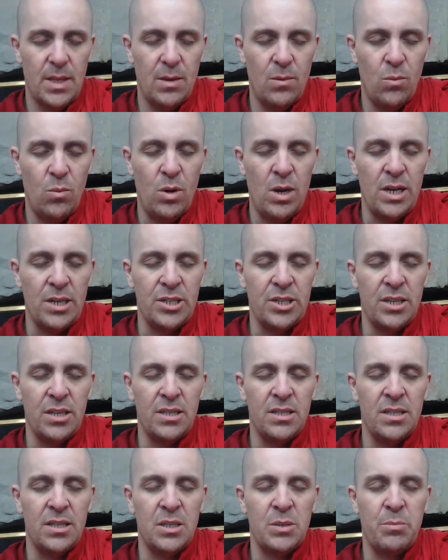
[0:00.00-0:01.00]
Watch
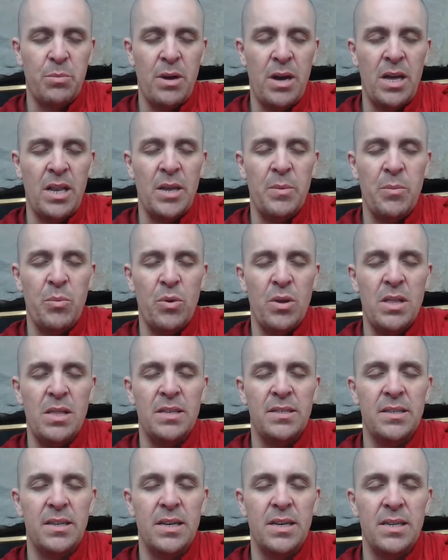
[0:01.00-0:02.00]
as this body
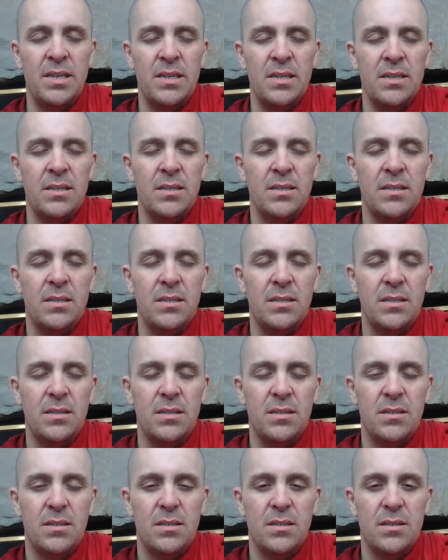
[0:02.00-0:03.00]
breathes in.
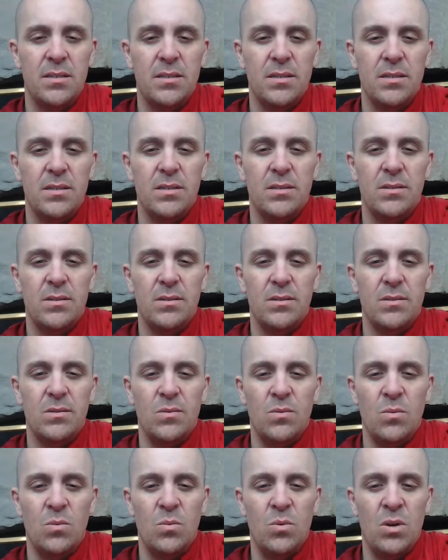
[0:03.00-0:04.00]

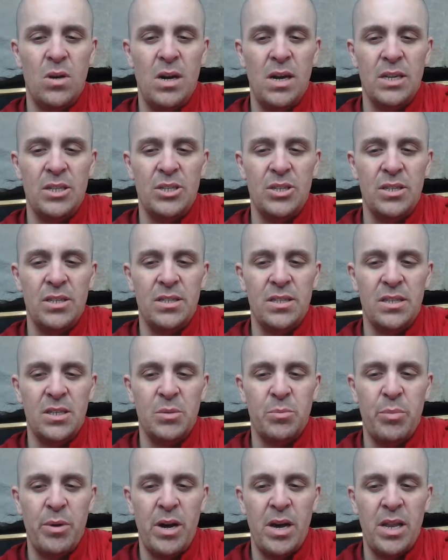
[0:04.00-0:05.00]
Watch as this
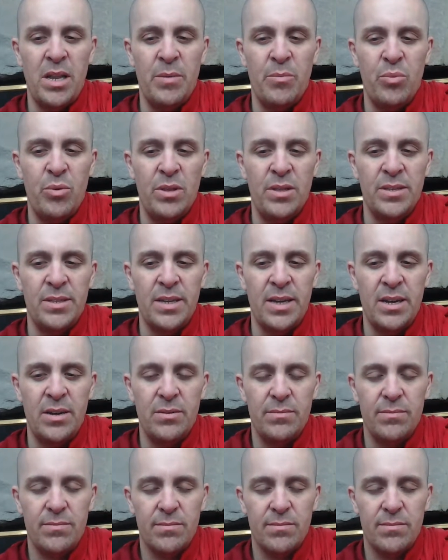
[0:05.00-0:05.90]
body breathes out.